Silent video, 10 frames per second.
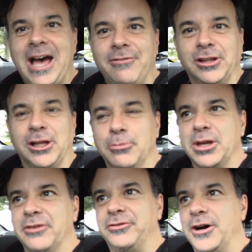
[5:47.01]
have a little
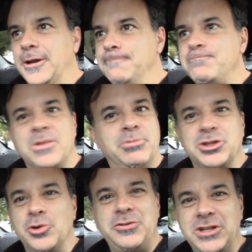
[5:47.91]
bit of fun. But
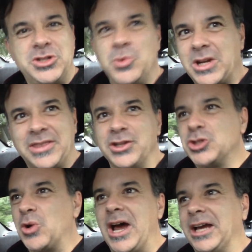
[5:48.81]
don't even do it at the
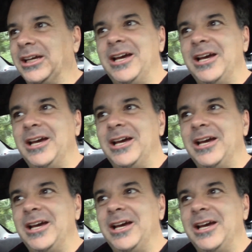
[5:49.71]
track,